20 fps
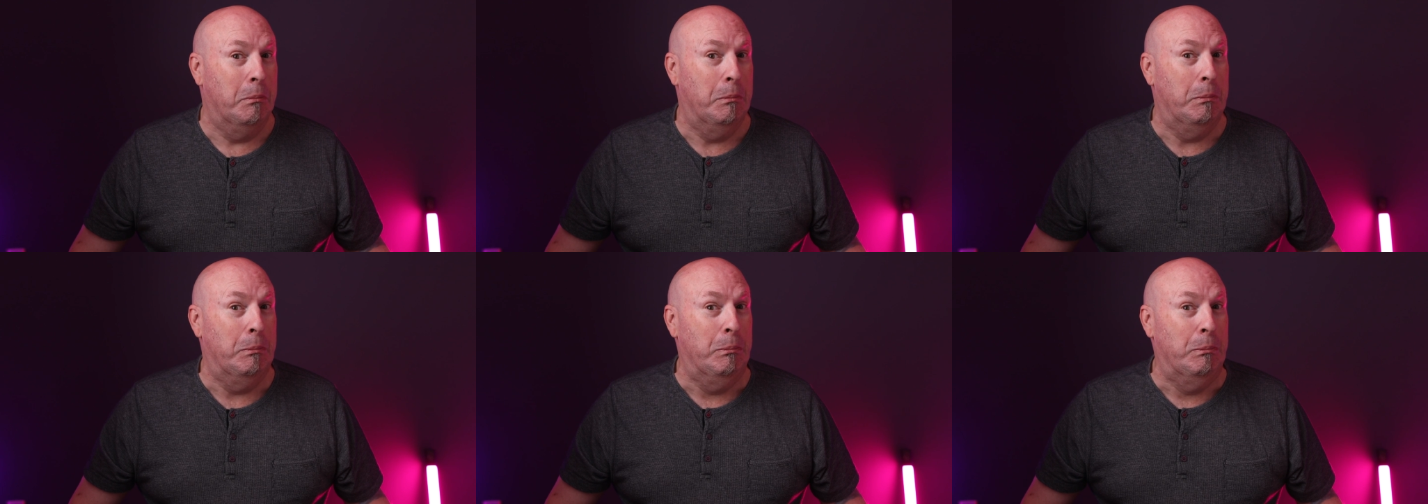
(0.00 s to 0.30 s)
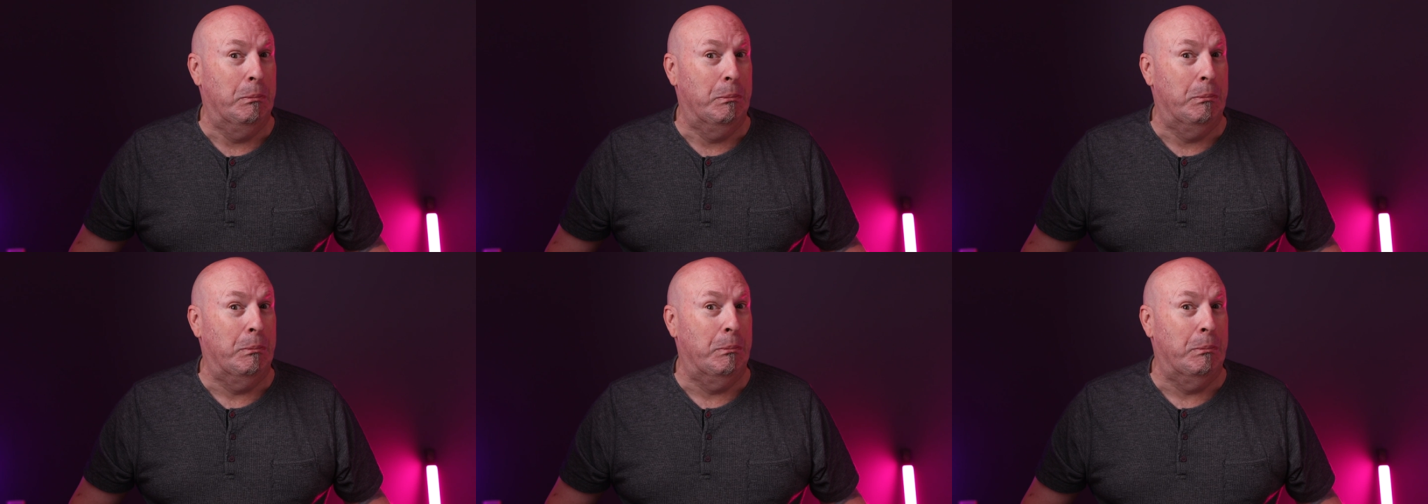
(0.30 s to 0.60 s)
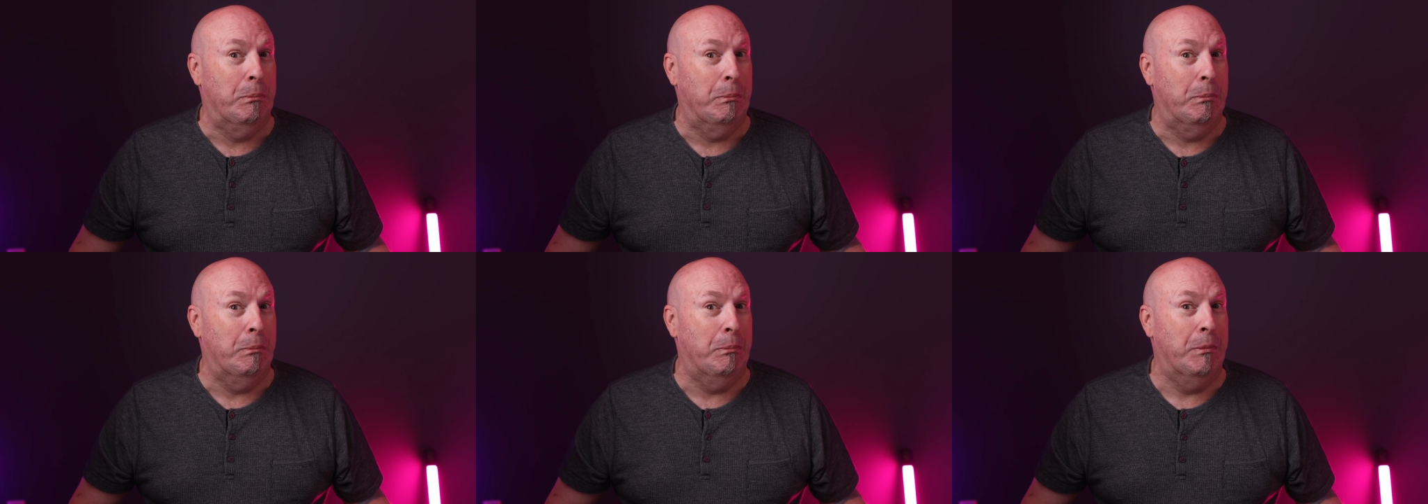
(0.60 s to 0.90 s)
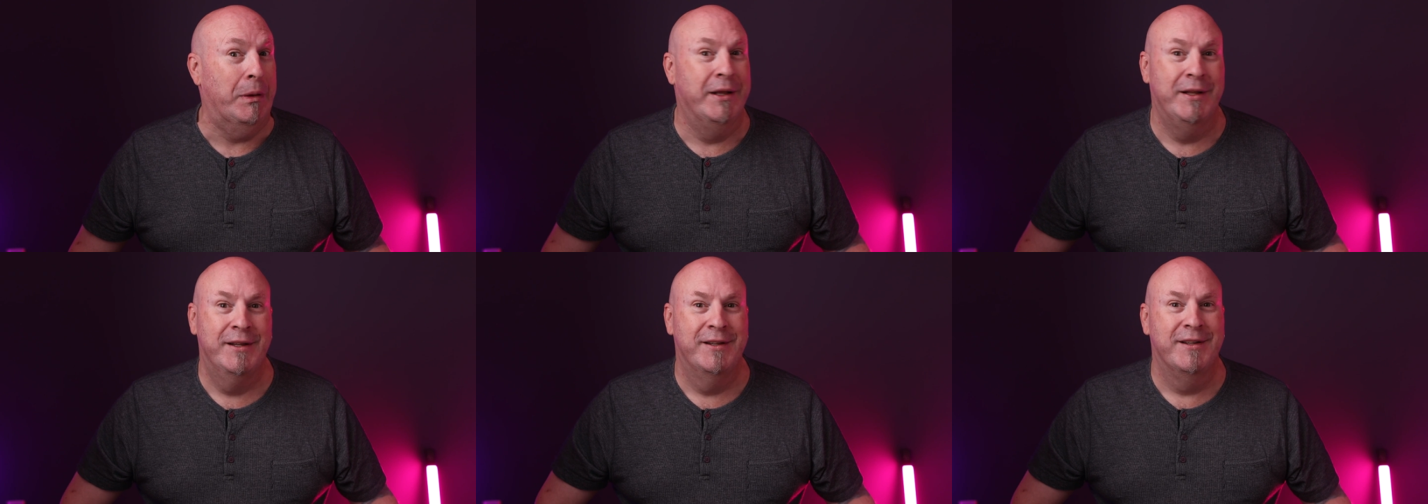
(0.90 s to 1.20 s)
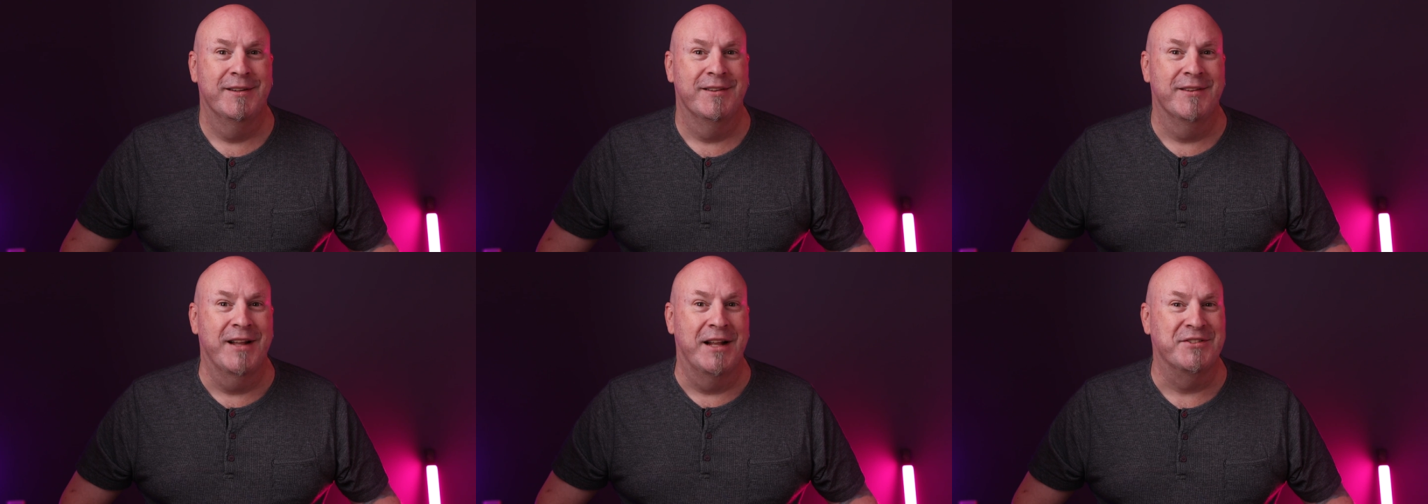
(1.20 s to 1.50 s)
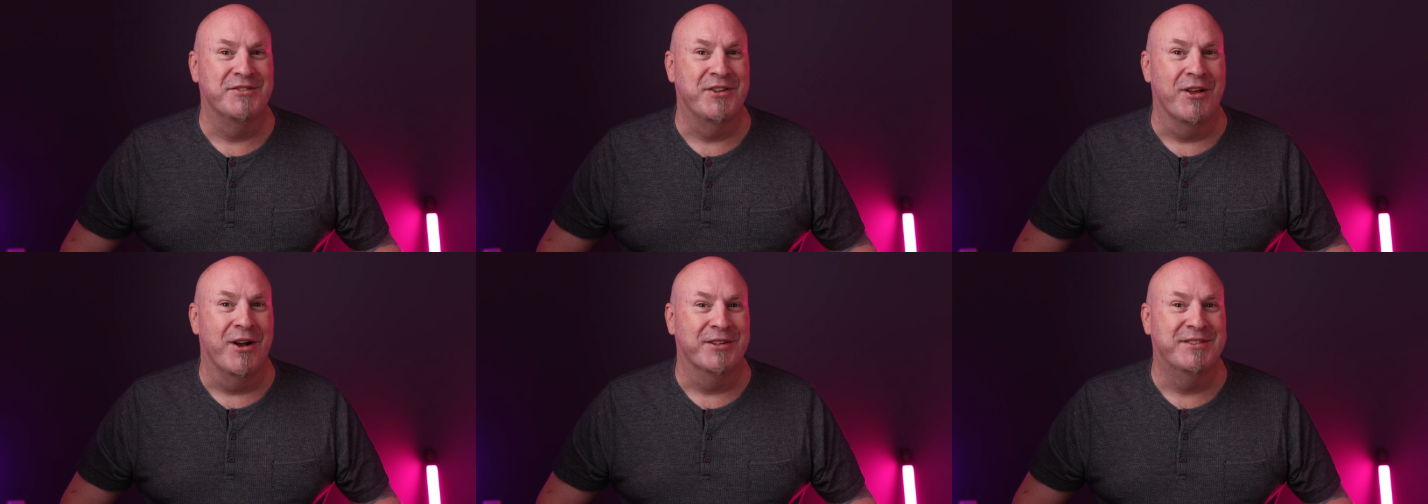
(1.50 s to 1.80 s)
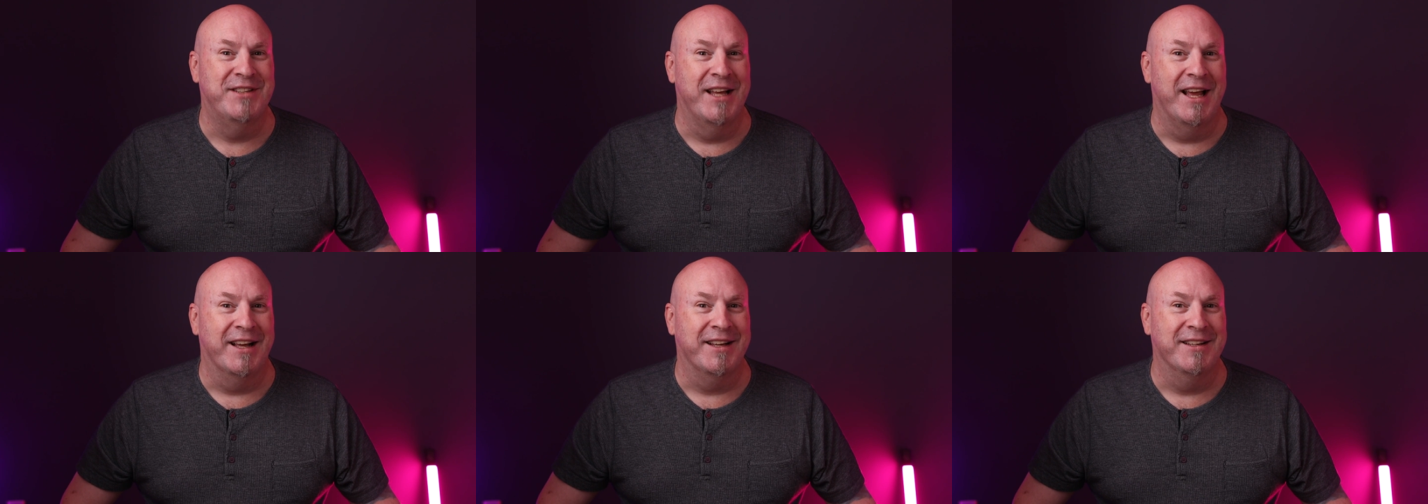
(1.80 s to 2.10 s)
Hmm, let's talk
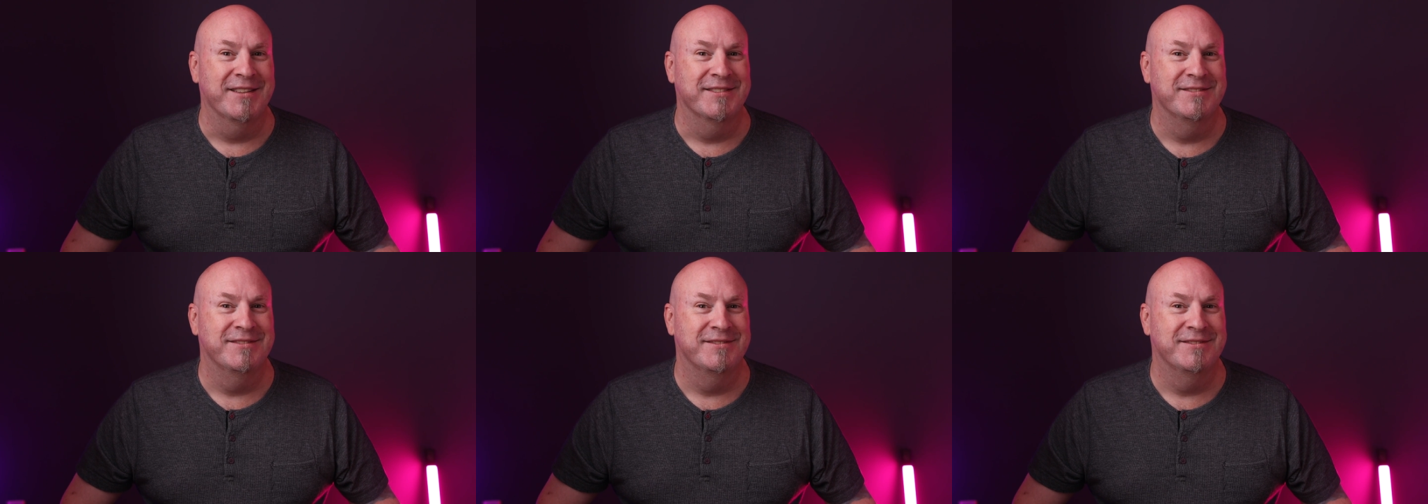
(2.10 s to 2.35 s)
tech.